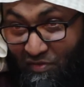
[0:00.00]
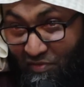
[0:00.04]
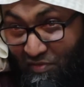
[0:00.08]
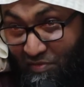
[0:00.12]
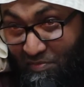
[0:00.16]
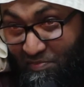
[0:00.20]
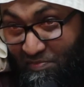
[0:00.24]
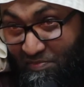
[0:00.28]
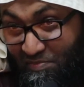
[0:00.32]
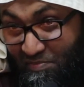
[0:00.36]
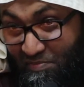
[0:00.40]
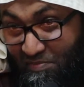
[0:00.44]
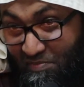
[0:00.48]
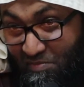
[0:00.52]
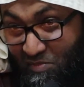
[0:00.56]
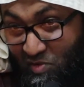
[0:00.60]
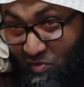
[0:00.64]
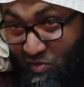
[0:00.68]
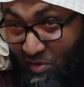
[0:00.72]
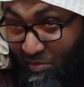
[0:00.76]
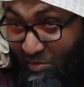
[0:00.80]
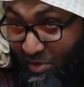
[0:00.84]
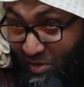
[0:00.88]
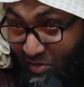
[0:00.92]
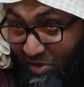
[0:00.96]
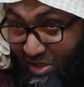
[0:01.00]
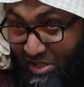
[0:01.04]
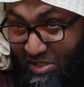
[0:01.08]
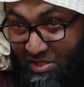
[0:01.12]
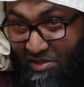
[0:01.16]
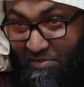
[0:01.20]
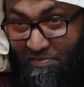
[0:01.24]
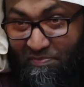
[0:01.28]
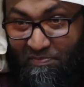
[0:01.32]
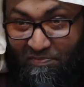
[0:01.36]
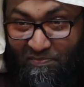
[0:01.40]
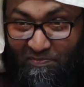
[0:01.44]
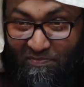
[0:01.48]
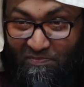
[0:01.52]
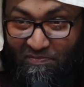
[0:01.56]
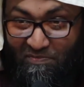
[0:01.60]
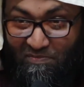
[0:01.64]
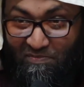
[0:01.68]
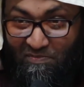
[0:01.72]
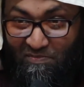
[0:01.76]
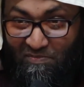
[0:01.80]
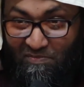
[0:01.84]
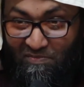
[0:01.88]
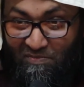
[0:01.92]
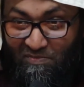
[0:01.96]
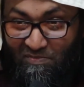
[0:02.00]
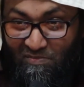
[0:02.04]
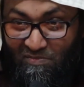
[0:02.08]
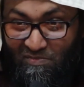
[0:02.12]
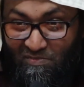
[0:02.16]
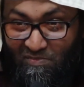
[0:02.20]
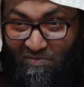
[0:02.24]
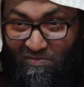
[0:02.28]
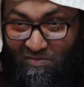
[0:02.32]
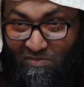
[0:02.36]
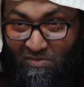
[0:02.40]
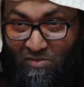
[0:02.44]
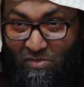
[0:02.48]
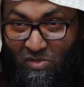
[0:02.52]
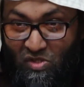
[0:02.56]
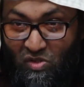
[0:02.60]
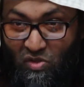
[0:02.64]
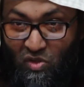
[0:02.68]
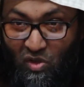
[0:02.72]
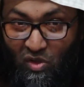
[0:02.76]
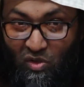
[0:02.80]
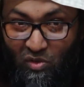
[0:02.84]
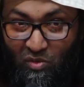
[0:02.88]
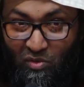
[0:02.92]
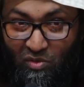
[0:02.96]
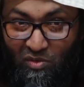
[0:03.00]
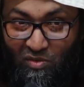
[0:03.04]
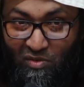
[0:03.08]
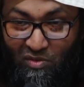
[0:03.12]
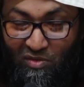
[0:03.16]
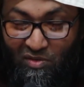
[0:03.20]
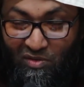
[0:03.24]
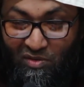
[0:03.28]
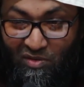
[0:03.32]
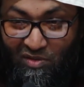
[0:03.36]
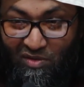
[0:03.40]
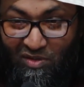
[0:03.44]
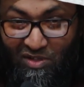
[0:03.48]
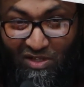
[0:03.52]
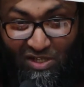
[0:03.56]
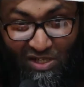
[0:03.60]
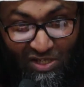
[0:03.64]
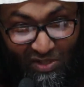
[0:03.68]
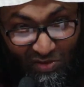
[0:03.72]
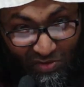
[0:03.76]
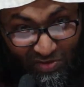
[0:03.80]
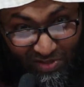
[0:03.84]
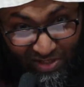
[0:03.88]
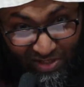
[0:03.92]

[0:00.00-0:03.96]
off from the rich. So you